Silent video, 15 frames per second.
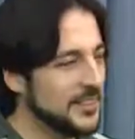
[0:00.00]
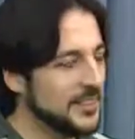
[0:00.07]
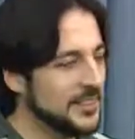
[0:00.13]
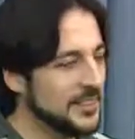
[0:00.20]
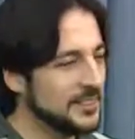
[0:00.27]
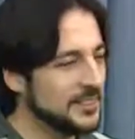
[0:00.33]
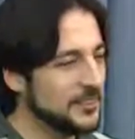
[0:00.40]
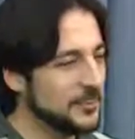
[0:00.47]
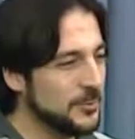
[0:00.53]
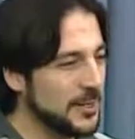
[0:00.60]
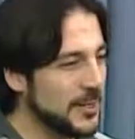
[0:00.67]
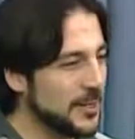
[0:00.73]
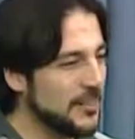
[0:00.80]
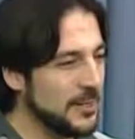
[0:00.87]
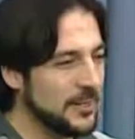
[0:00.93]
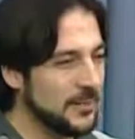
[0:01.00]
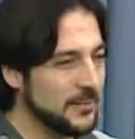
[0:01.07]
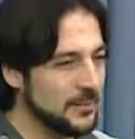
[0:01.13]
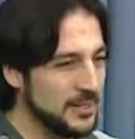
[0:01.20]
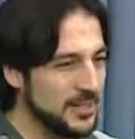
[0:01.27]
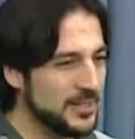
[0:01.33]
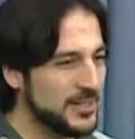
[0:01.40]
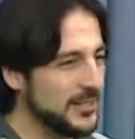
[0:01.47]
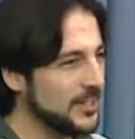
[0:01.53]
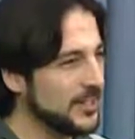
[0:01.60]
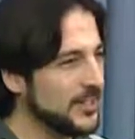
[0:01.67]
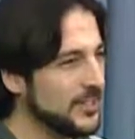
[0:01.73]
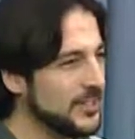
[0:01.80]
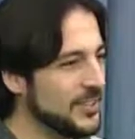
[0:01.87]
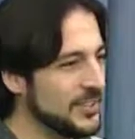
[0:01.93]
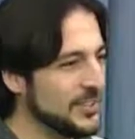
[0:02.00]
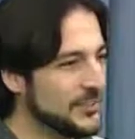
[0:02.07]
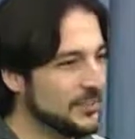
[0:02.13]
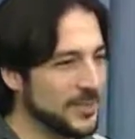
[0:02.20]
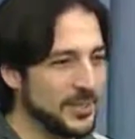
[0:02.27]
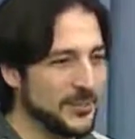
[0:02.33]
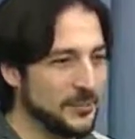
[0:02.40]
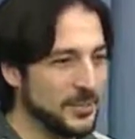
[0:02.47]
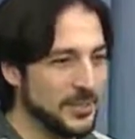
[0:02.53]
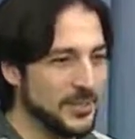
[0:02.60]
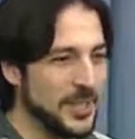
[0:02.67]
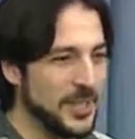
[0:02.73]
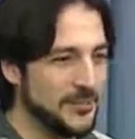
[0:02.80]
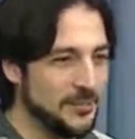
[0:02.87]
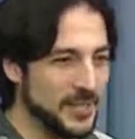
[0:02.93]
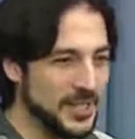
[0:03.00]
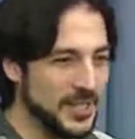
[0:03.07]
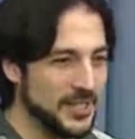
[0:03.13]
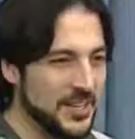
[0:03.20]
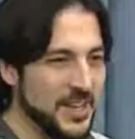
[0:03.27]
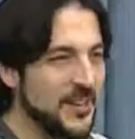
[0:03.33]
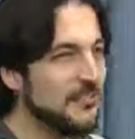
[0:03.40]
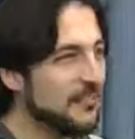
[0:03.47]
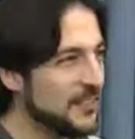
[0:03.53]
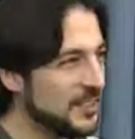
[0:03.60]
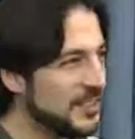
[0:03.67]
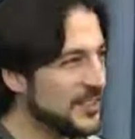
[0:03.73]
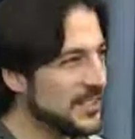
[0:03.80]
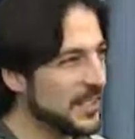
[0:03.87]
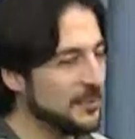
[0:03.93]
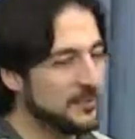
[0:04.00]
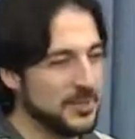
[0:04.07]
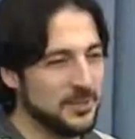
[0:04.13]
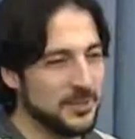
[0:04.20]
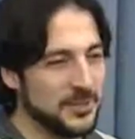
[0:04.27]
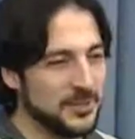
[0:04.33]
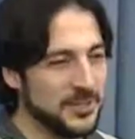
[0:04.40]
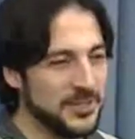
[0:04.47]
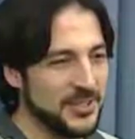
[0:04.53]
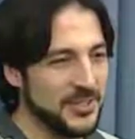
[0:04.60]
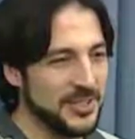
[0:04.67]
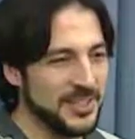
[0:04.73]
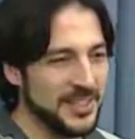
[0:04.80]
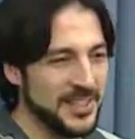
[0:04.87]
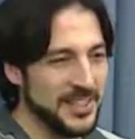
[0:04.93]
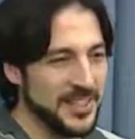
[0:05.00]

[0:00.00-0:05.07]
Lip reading: As we had the blizzard here, we don't have many physical people here,